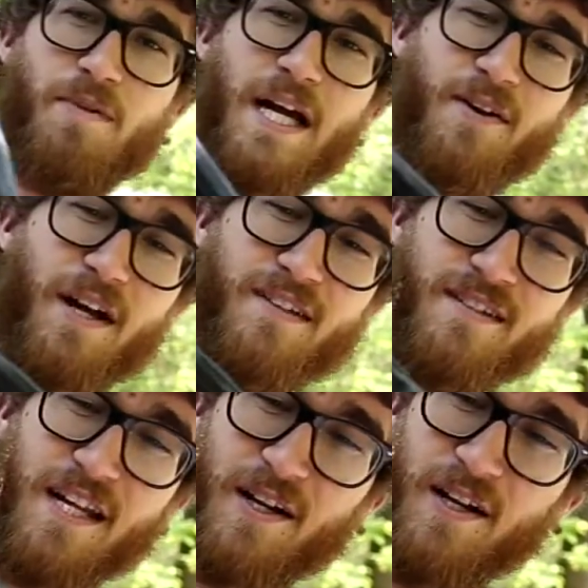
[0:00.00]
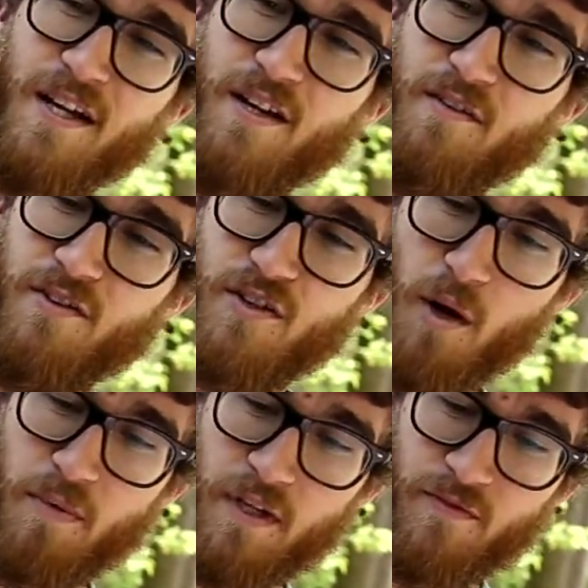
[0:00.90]
black rat snake. This is
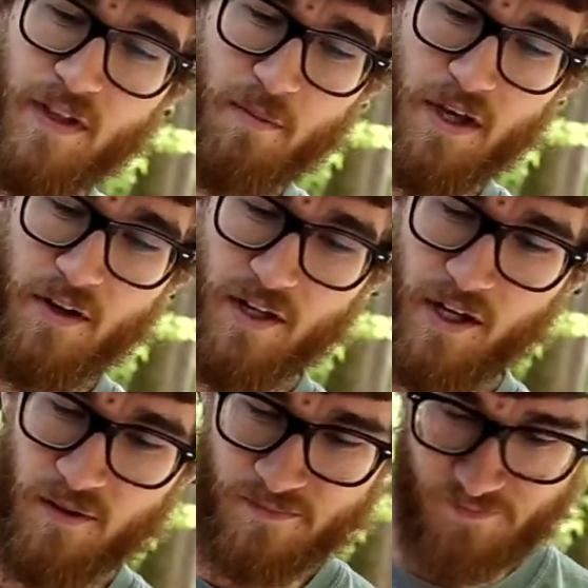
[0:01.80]
our big female here.